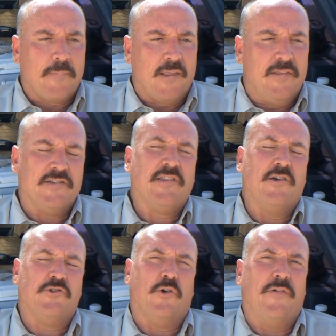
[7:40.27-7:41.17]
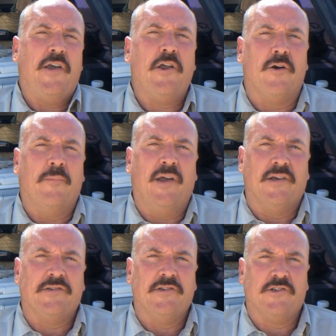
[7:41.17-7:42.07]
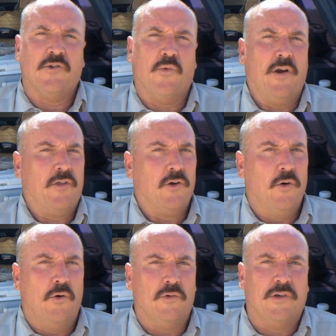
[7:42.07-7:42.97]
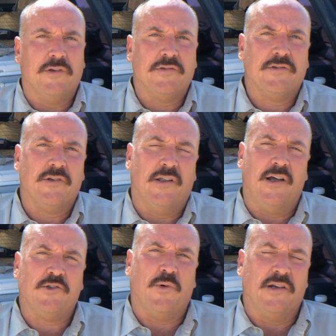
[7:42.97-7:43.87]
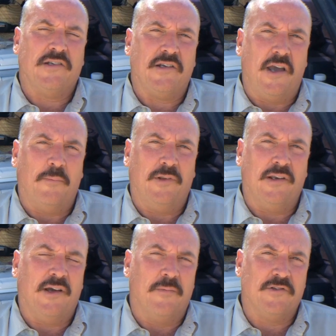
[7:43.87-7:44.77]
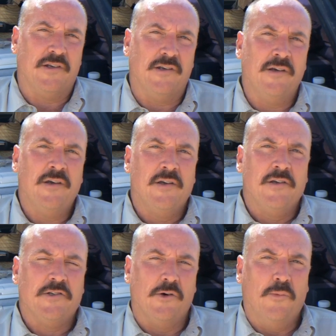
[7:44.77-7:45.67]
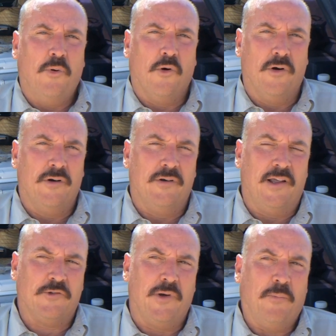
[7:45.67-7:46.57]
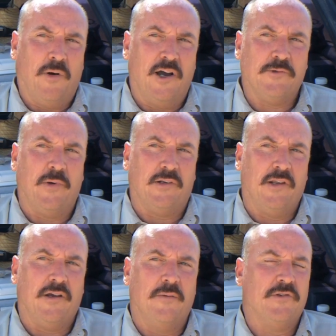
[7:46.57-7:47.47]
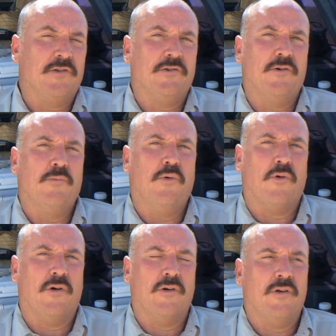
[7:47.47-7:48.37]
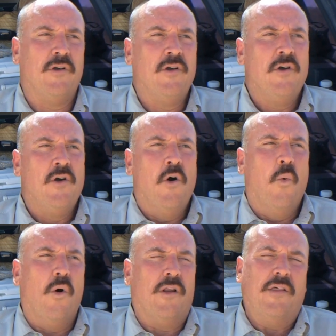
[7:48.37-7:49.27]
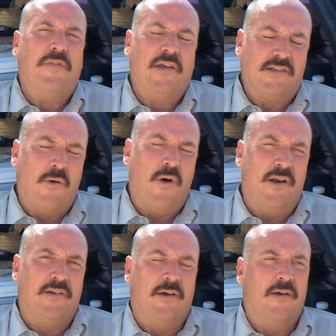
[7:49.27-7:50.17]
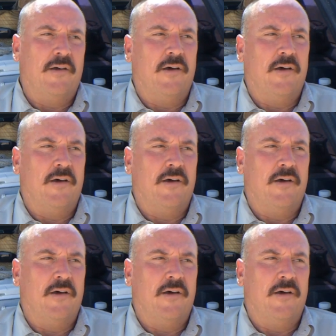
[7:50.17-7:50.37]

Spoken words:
they're sort of hit or miss as to where the gold is. So that's why sampling comes in so important. That's why prospecting comes in so important. One of the things I wanted to